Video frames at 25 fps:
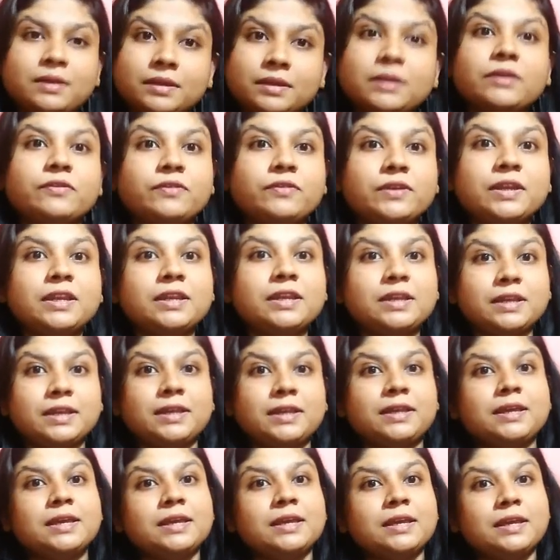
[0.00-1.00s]

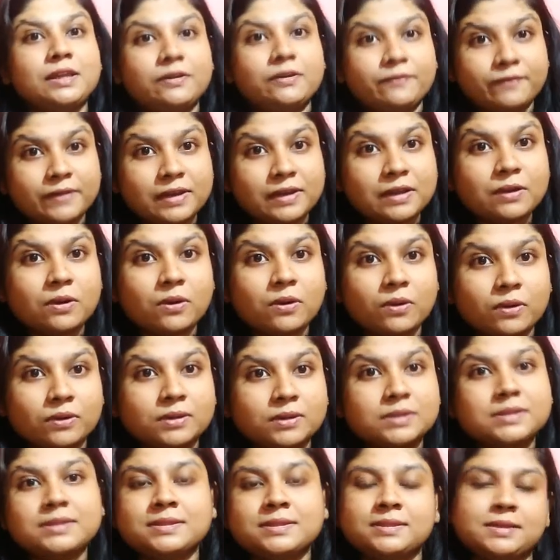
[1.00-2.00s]
definitely it will
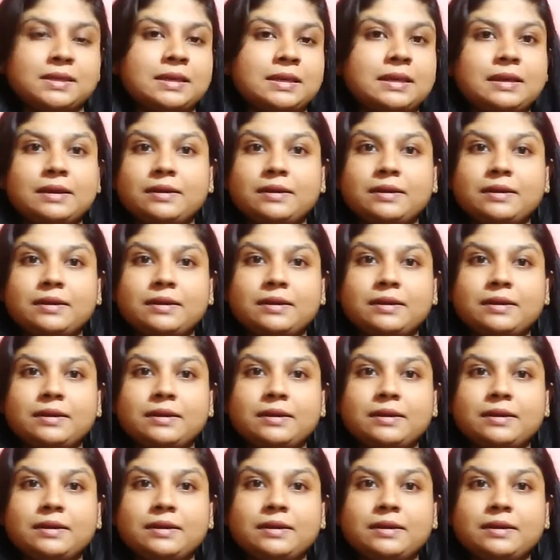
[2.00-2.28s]
cause